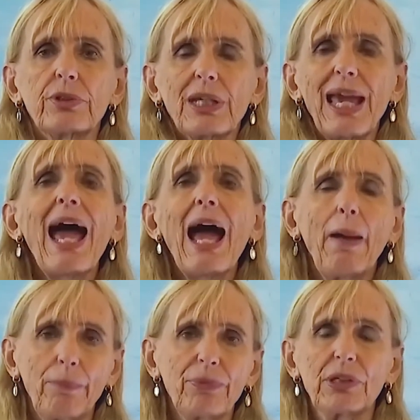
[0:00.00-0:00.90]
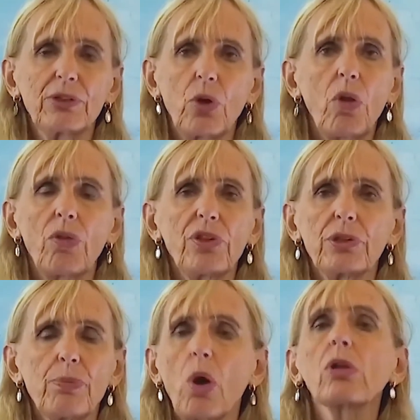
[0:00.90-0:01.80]
the cap that is on
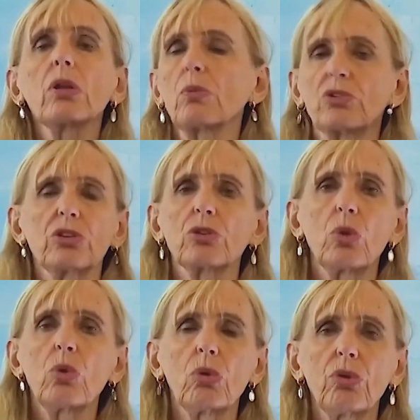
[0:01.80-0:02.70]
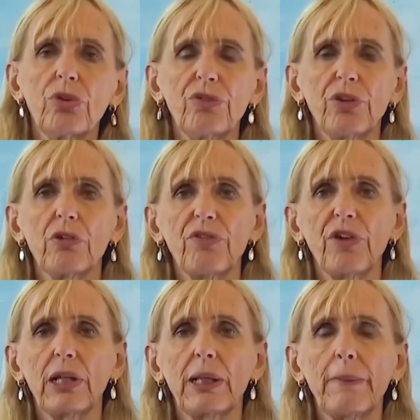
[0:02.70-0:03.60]
this bottle, which is called the fear of
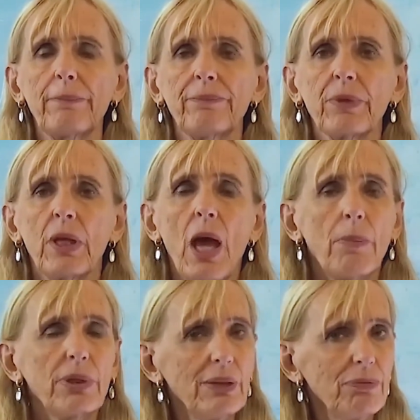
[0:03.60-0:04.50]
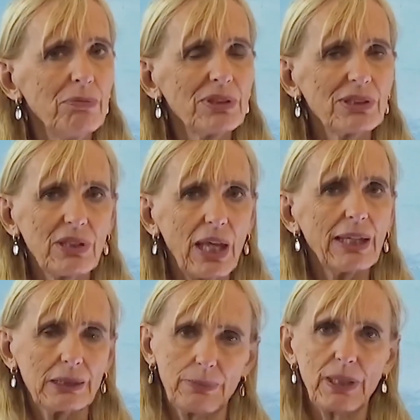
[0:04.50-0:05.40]
failure. But even
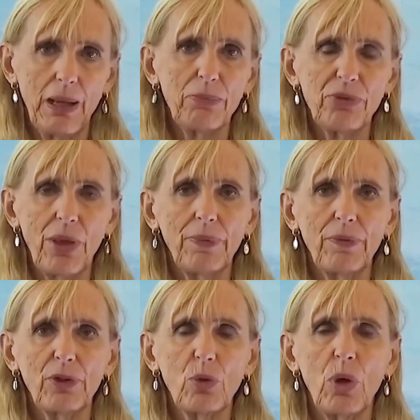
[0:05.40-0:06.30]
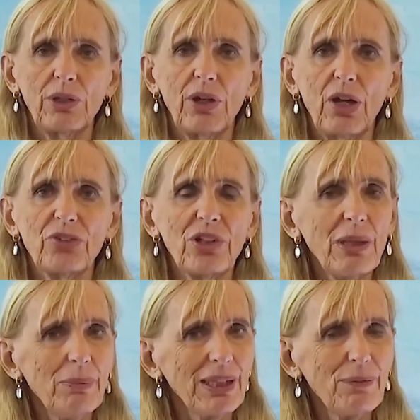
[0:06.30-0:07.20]
mistakes become something that are quite hard. So
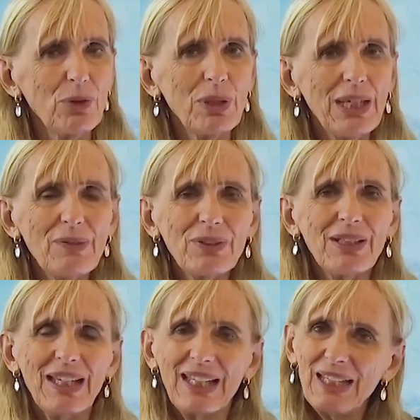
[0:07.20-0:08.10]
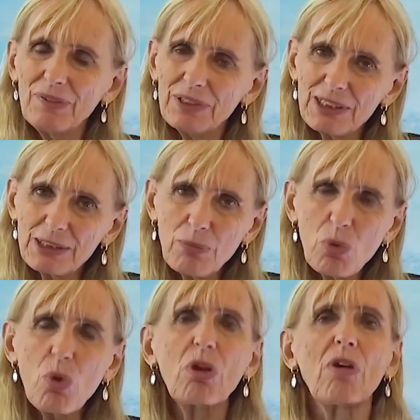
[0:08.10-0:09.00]
let me give you even, even
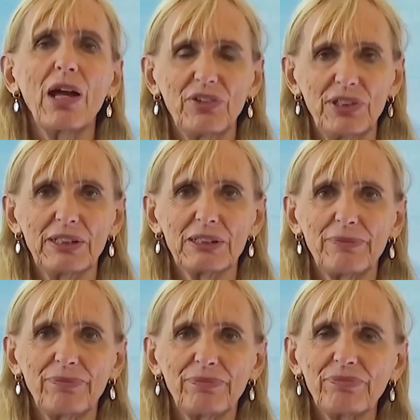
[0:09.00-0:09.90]
smaller ideas.